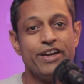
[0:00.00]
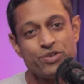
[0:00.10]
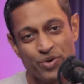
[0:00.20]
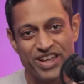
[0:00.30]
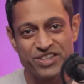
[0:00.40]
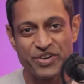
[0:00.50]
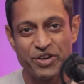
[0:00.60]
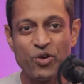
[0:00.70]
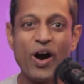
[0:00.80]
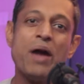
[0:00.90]
In today's
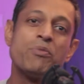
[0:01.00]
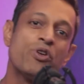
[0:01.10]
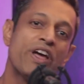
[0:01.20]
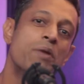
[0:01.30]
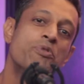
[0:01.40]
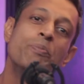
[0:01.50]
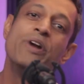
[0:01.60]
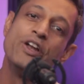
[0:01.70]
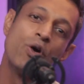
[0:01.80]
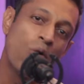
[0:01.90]
video, I am going to help you
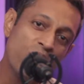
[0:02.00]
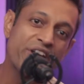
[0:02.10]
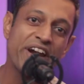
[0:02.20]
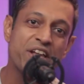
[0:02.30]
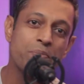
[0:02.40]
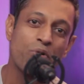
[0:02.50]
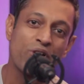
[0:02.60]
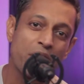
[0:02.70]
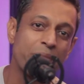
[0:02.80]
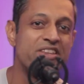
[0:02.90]
build your own training
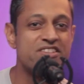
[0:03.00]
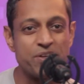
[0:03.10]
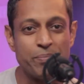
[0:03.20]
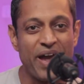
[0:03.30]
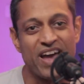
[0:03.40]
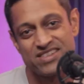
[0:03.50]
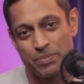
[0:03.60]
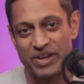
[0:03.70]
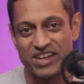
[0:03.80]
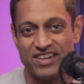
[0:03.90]
program at the gym as a
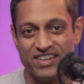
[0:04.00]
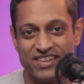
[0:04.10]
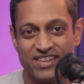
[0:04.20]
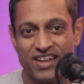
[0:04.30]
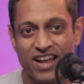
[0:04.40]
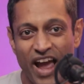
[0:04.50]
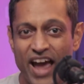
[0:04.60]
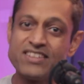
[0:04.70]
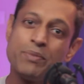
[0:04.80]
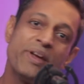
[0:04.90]
beginner.
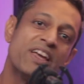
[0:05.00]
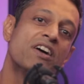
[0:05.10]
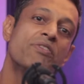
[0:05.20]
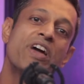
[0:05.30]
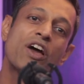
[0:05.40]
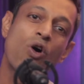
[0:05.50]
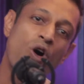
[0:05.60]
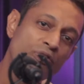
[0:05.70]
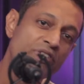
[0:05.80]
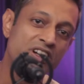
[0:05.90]
As a beginner, we are
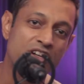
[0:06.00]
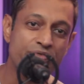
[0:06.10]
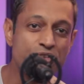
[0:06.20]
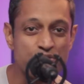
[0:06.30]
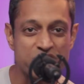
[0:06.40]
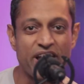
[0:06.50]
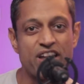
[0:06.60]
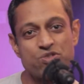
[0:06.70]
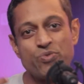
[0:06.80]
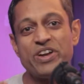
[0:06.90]
often confused
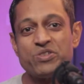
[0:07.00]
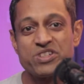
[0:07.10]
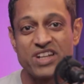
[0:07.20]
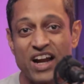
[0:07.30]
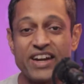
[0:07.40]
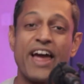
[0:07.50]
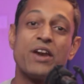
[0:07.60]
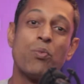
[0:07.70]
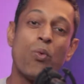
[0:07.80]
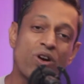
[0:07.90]
as to where to start
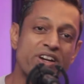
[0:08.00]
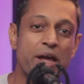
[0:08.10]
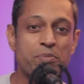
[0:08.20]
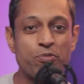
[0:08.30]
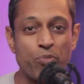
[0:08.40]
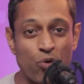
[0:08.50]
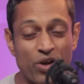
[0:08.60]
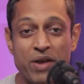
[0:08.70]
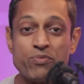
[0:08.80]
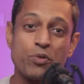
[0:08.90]
and what type of
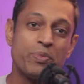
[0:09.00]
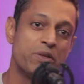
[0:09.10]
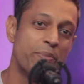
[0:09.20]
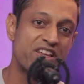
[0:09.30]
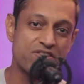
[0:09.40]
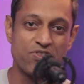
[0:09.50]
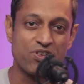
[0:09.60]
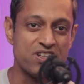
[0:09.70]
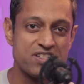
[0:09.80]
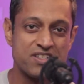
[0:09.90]
program would be the best
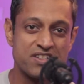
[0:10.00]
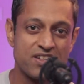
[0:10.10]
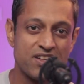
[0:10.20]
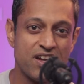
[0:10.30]
for us.